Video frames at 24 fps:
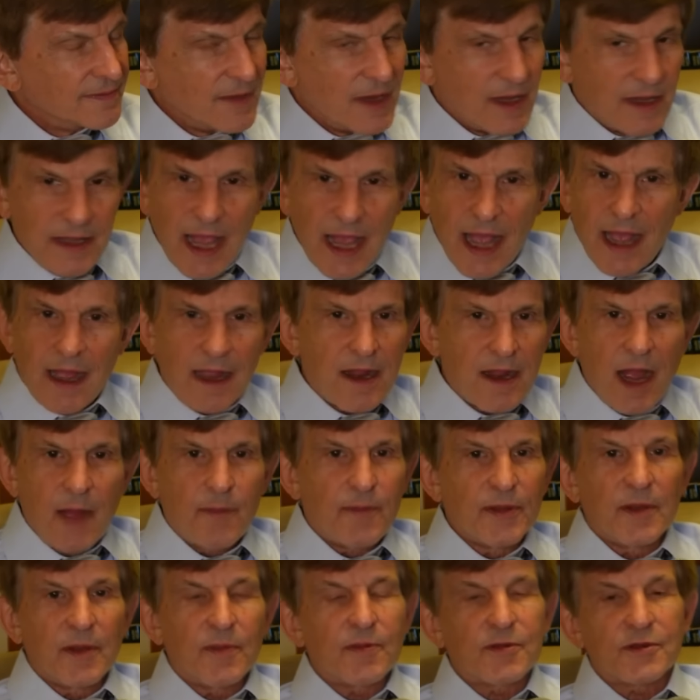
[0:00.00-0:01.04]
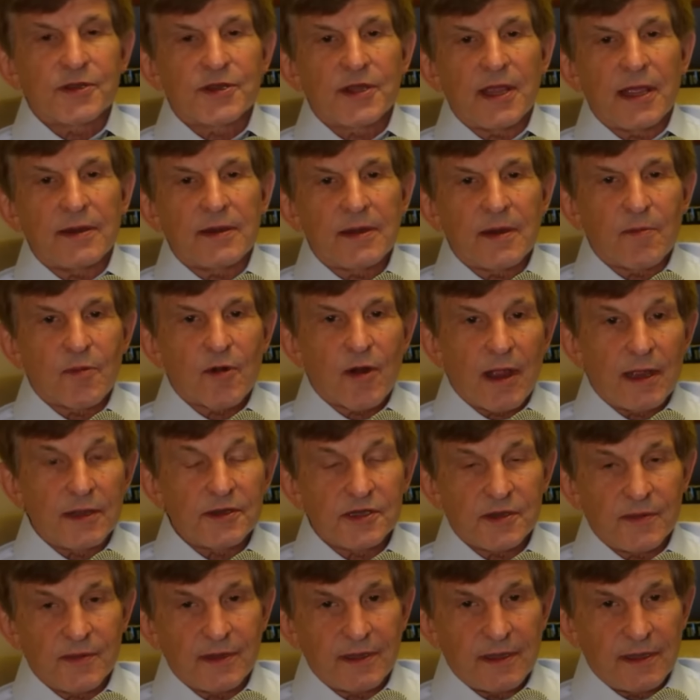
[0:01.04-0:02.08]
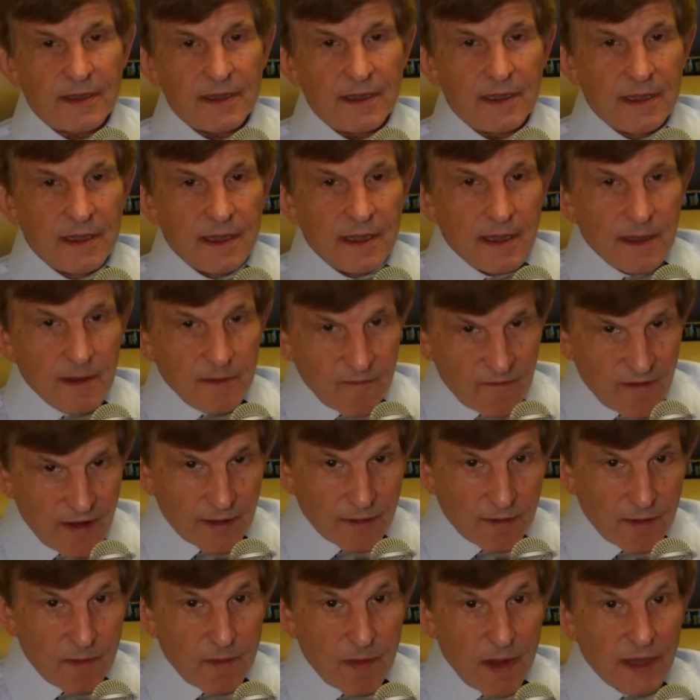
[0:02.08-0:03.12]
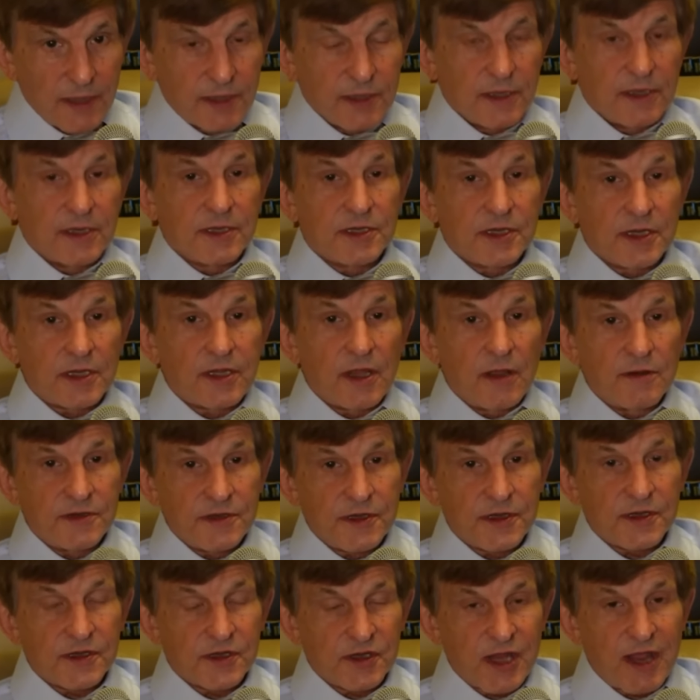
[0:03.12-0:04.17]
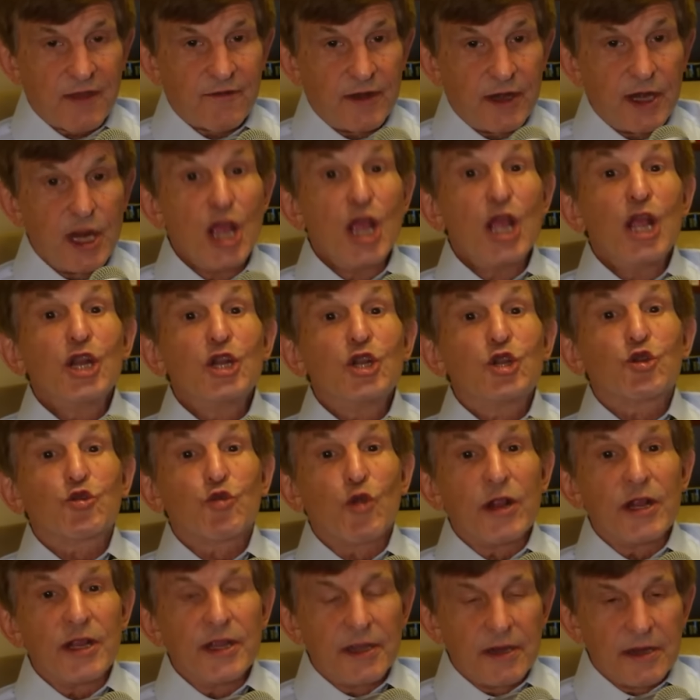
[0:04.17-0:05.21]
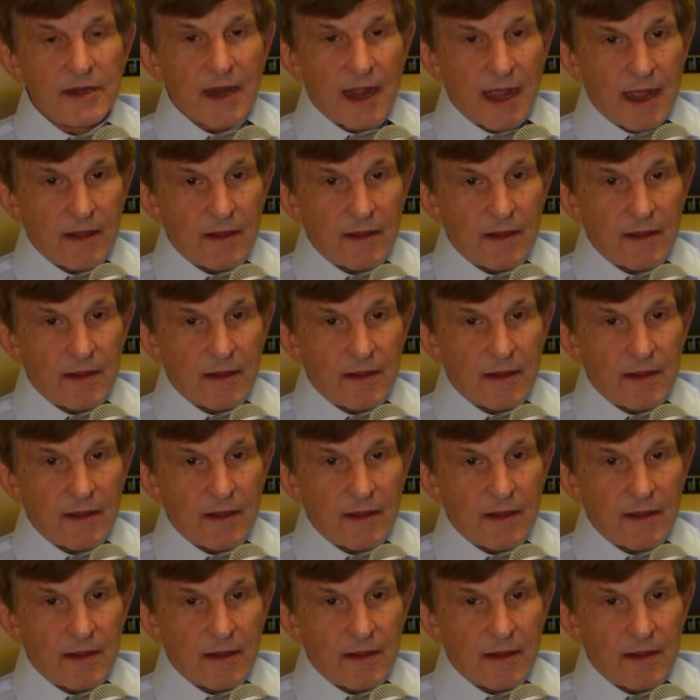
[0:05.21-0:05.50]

Yeah, a couple of percent approximately. Federal budget is close to $7 trillion.